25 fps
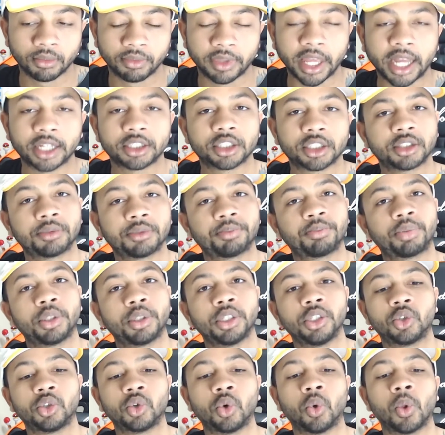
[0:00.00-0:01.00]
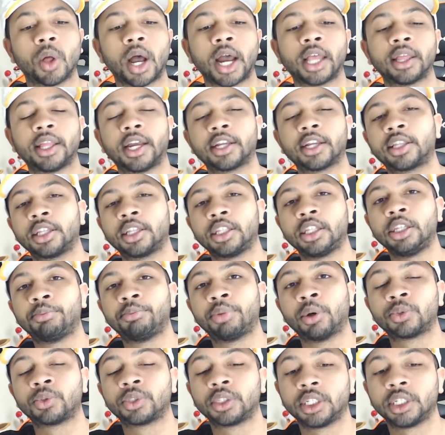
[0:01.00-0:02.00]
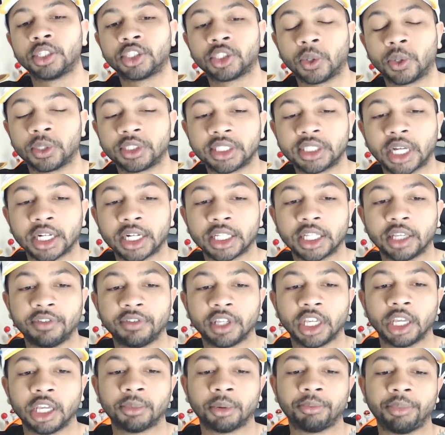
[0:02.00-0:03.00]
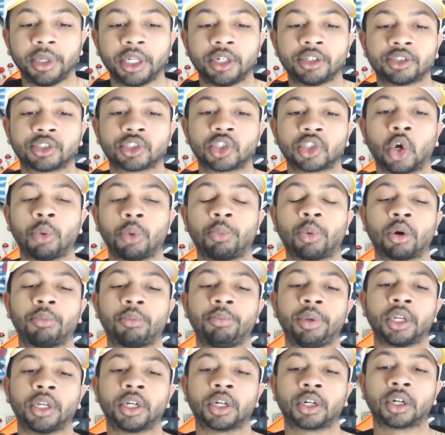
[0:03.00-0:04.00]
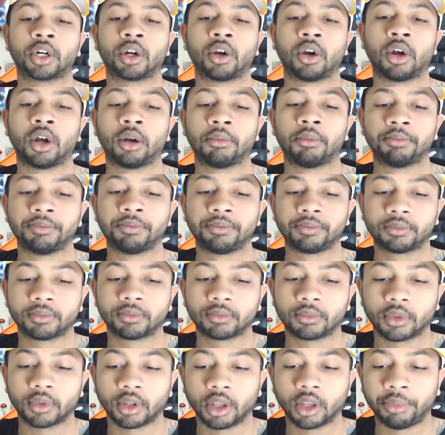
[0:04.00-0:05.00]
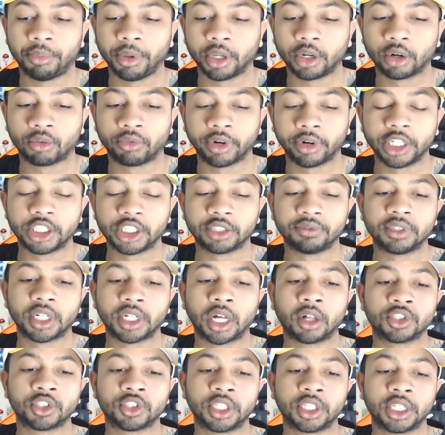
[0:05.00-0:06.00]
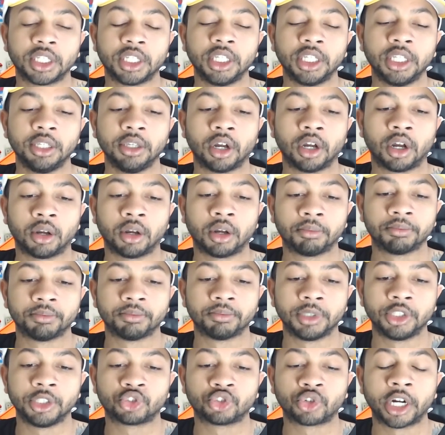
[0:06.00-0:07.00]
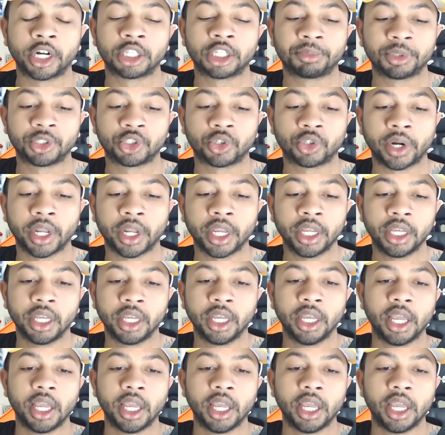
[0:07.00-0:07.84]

That's pretty cool. I like that he posted this, so it's not giving him a bigger scope or a bigger range of knowledge than he is trying to portray.